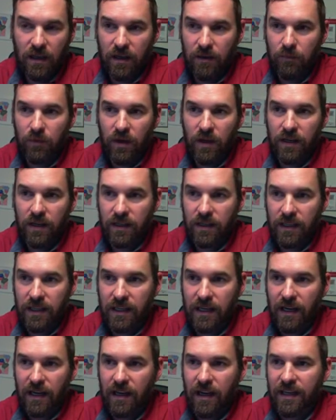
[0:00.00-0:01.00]
Uh, and
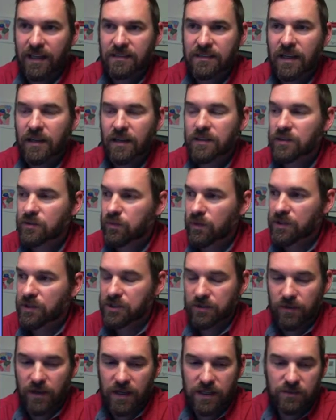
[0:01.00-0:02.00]
again, I, I, guess I just want
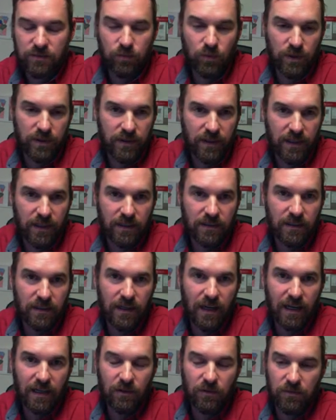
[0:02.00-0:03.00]
to stress one thing
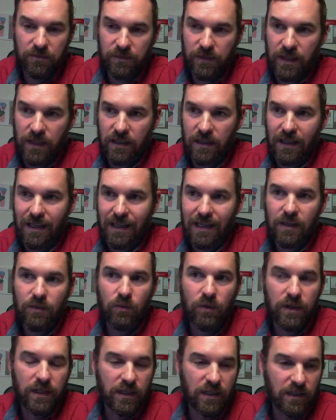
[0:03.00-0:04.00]
that I don't think
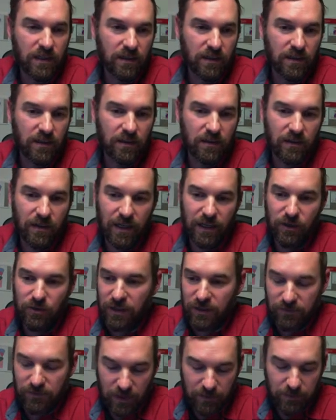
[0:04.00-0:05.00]
anyone here at
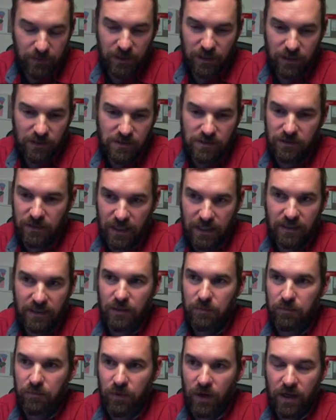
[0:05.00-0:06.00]
ODFW doesn't
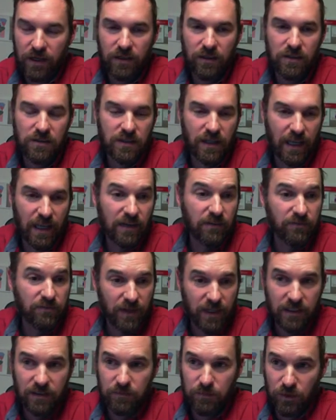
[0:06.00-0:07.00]
think that predators can
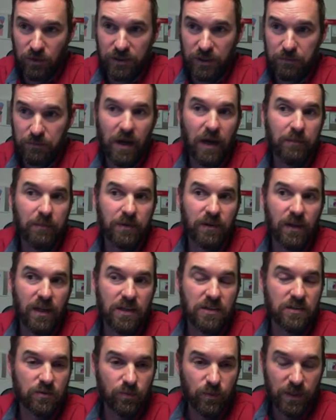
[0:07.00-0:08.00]
affect mule deer
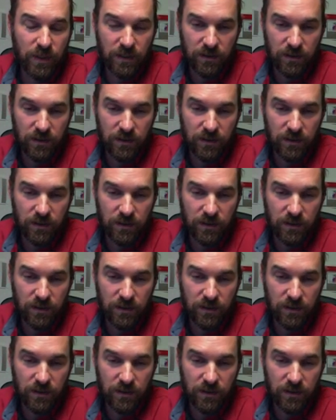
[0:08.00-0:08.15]
populations.